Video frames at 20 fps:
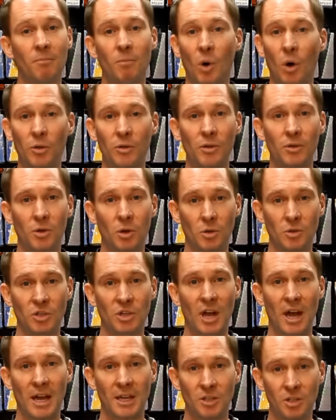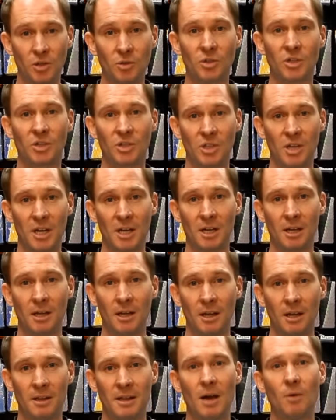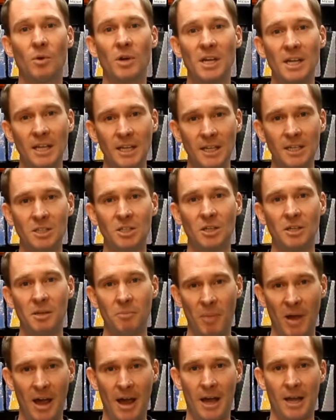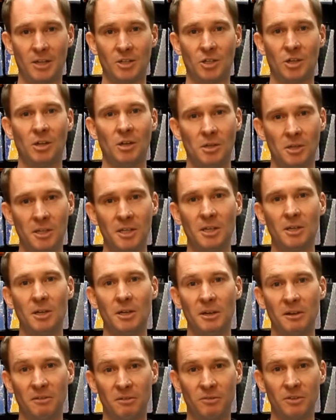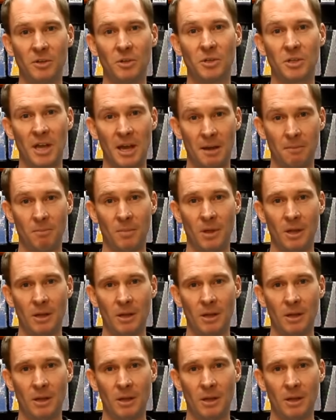Both of those guys use a stick that would easily pass legal in a field game.